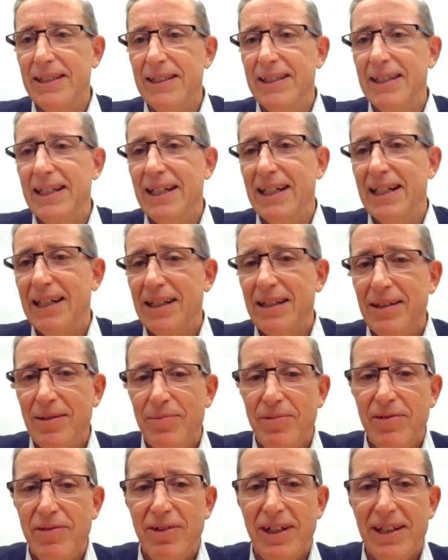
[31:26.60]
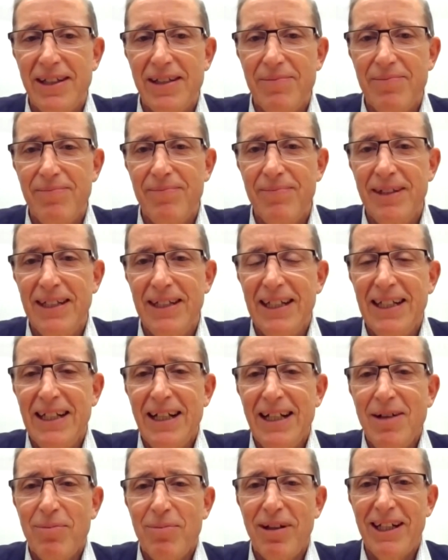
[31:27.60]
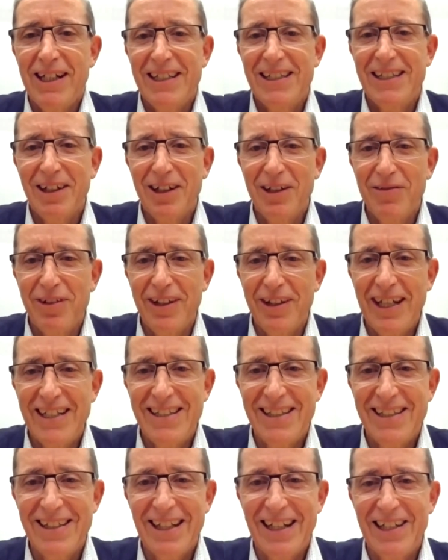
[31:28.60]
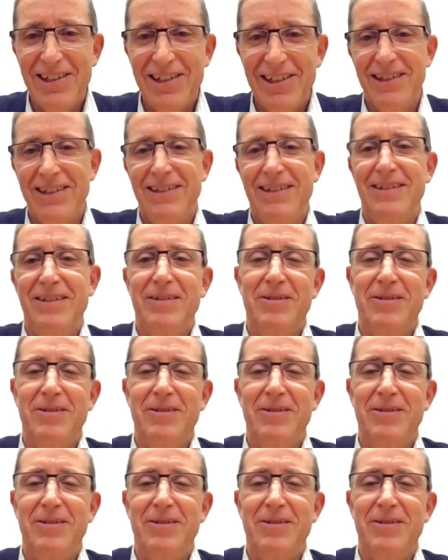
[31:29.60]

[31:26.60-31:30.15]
and provide plenty of time for that discussion.